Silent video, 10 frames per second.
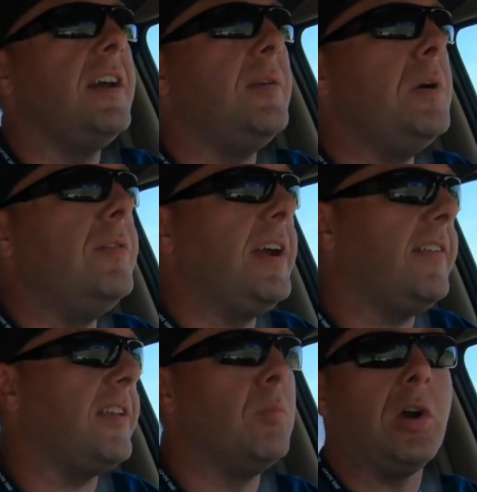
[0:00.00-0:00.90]
And moving
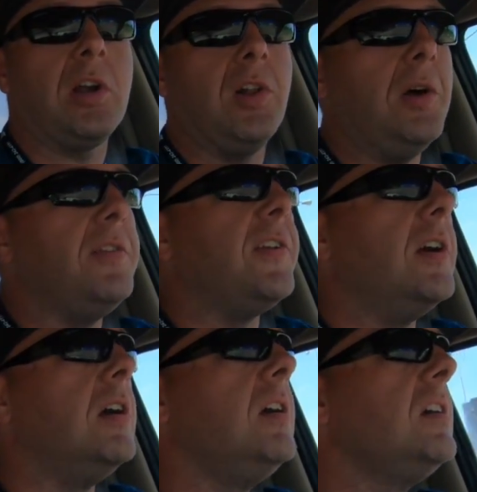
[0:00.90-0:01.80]
it somewhere
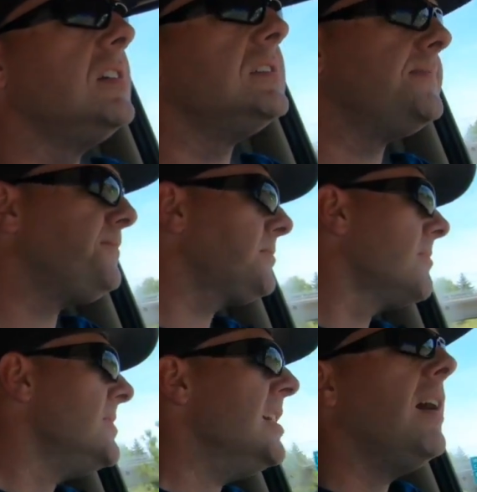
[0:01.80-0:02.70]
closer.
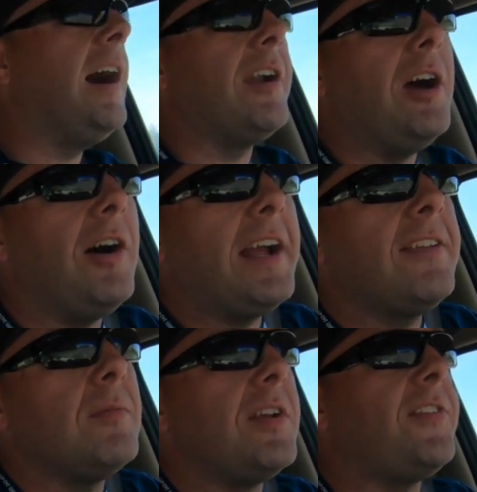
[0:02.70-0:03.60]
I don't know, I
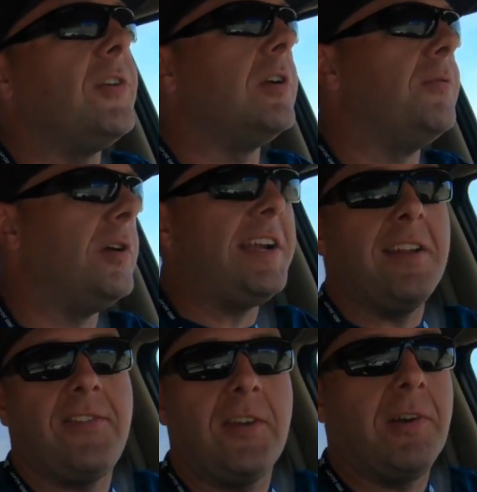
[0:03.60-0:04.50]
guess I'm just sort of
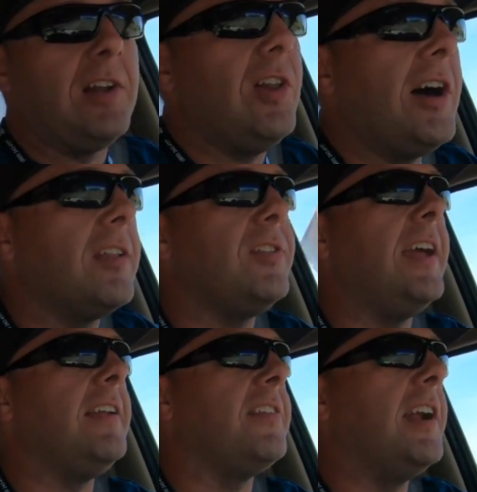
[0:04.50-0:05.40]
reconsidering a lot of
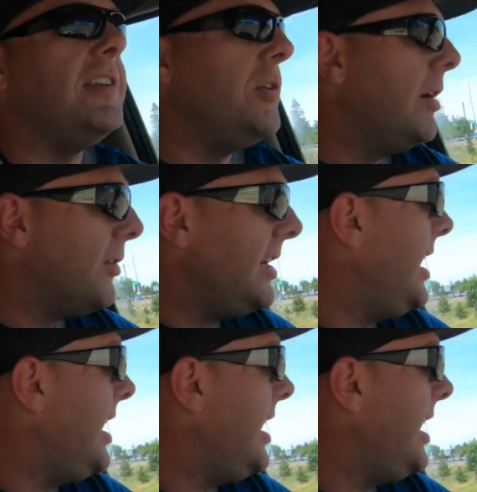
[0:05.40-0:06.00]
things that I do every